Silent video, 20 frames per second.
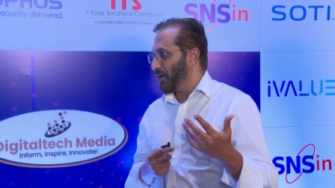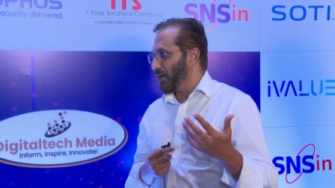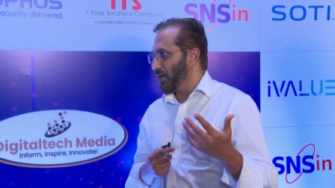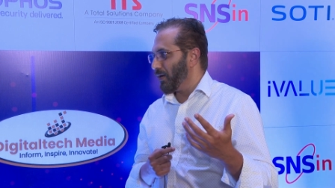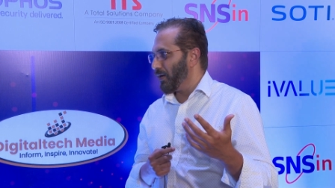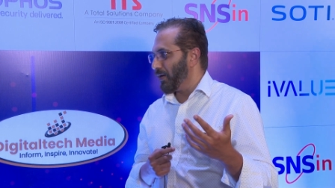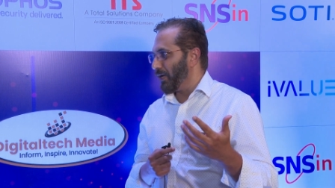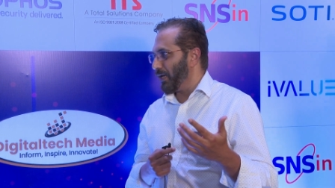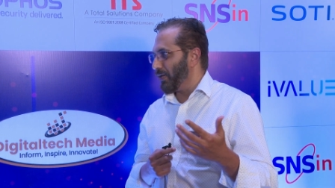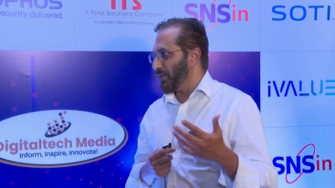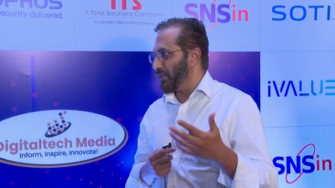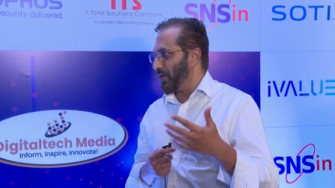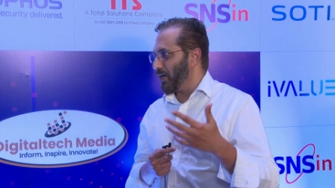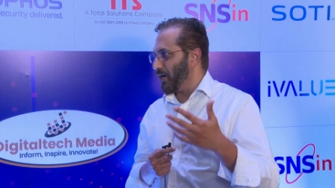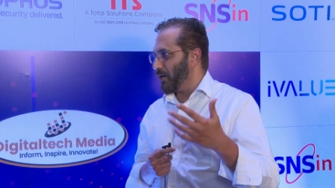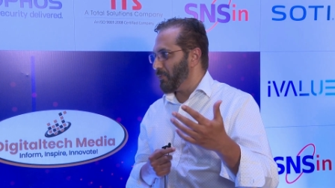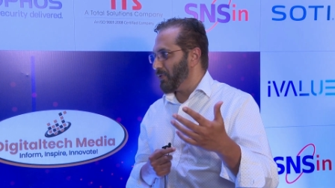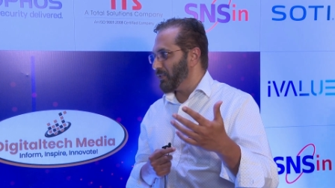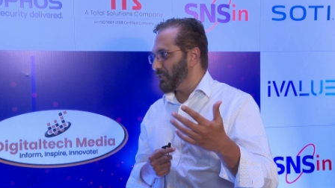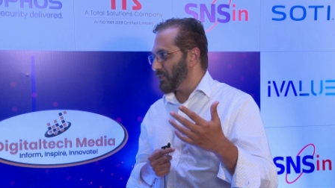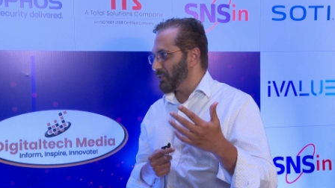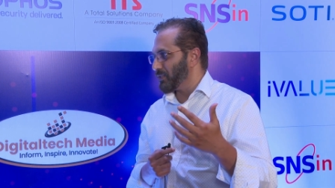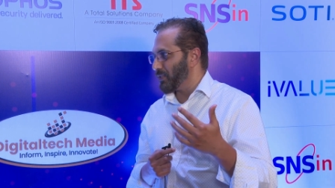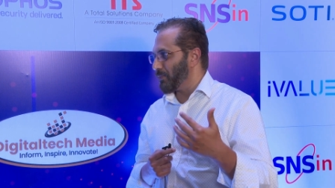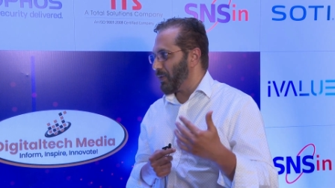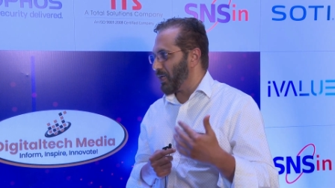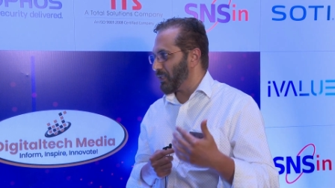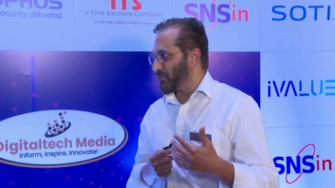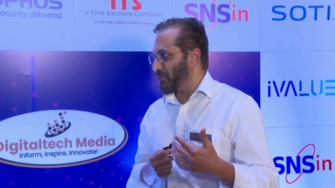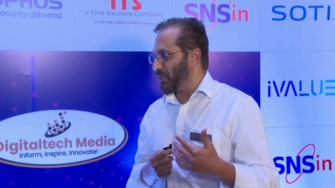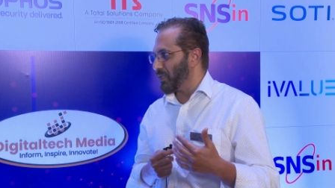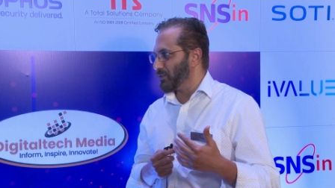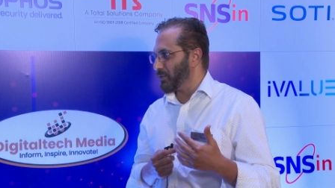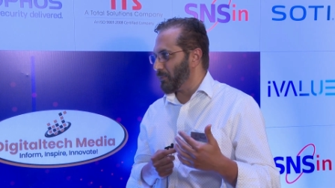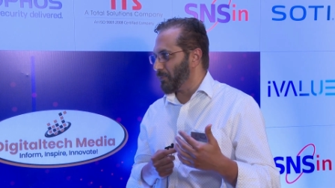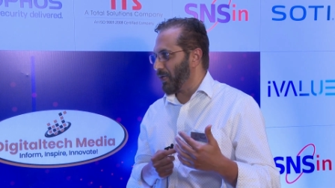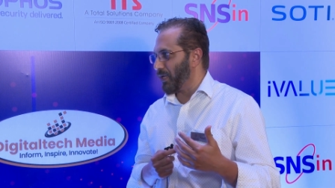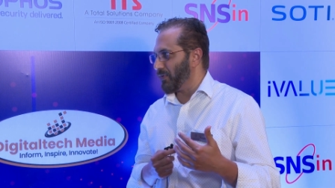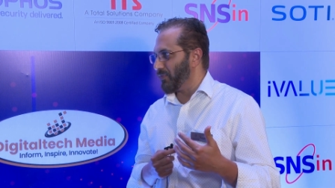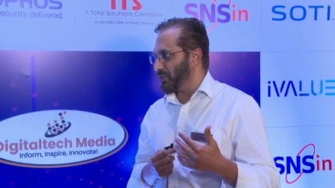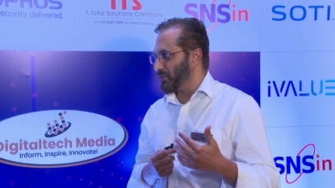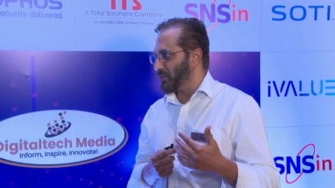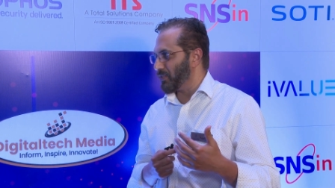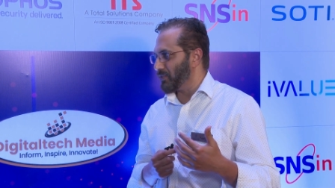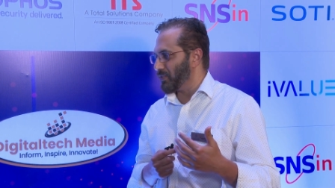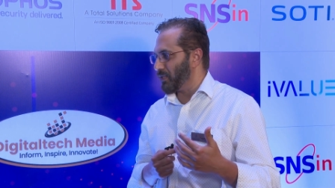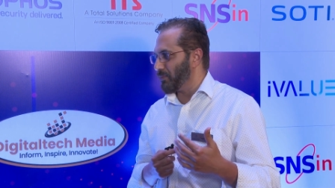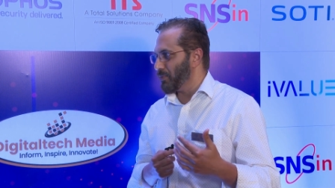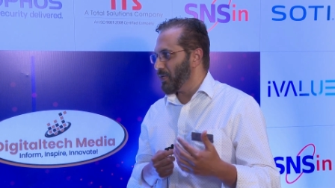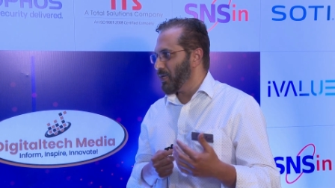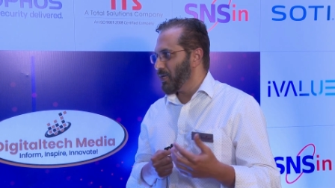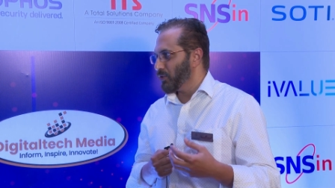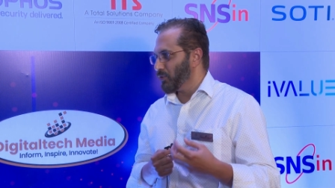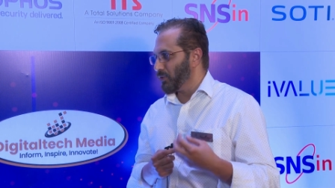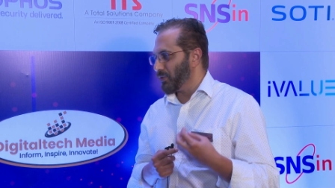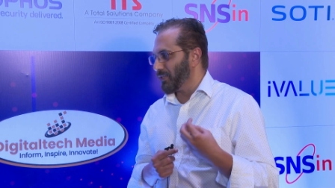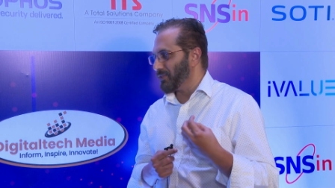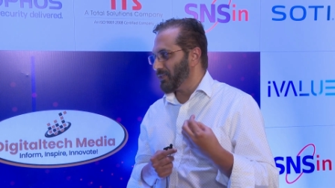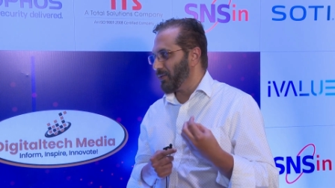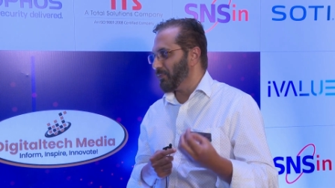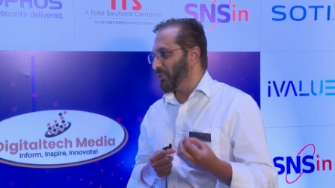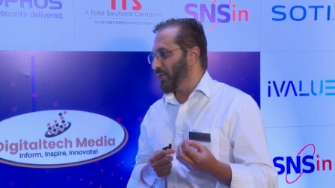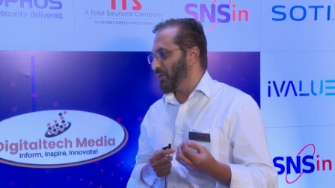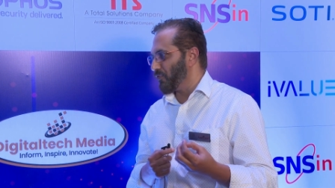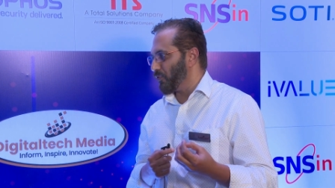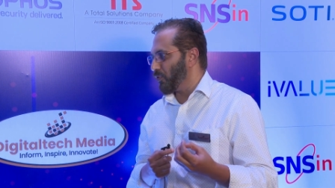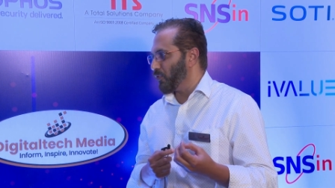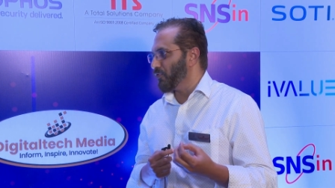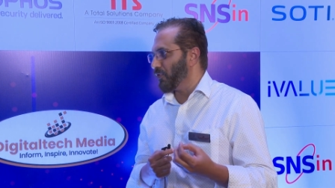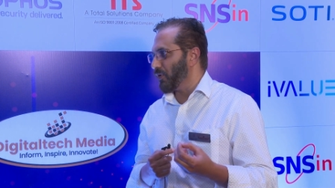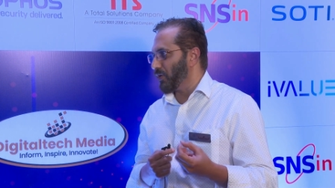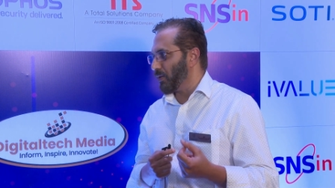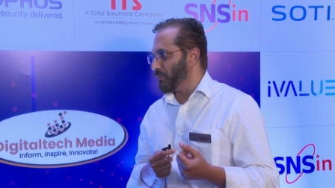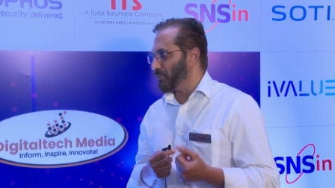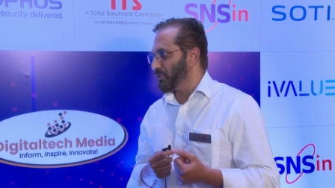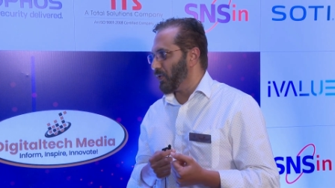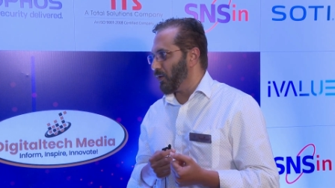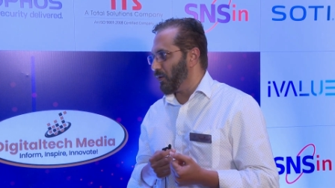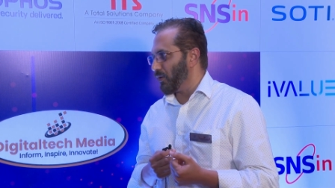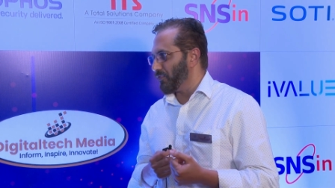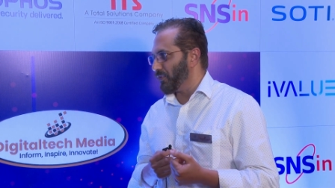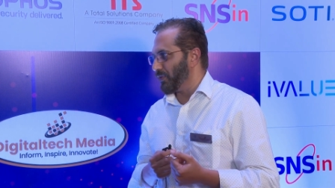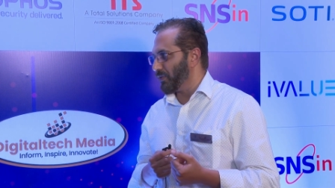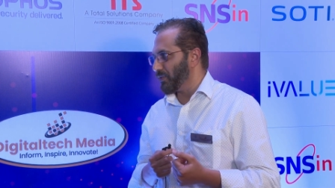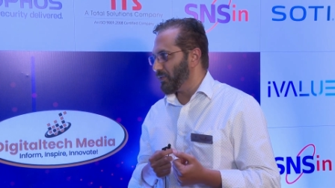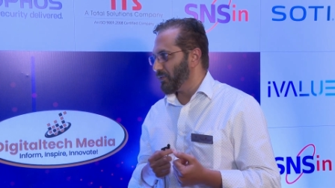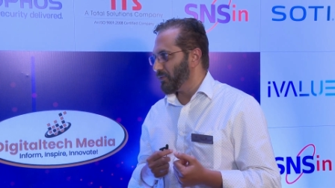uh, in the government system as well as the private system so that something fruitful comes out of it.